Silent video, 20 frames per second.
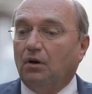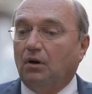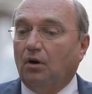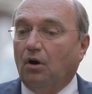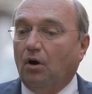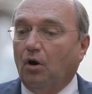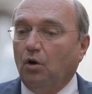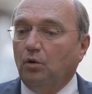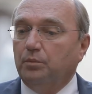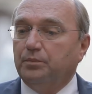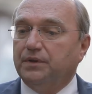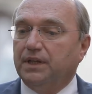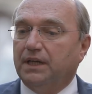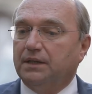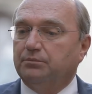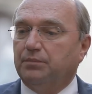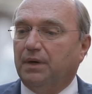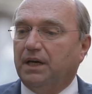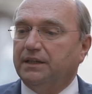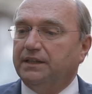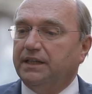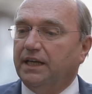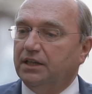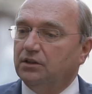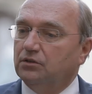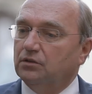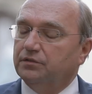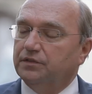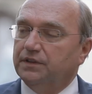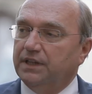hope that by the
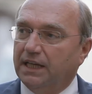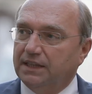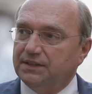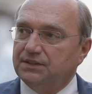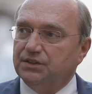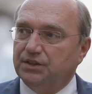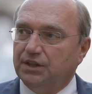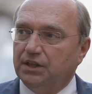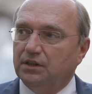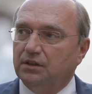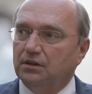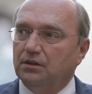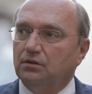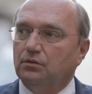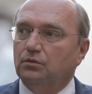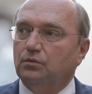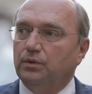end of next year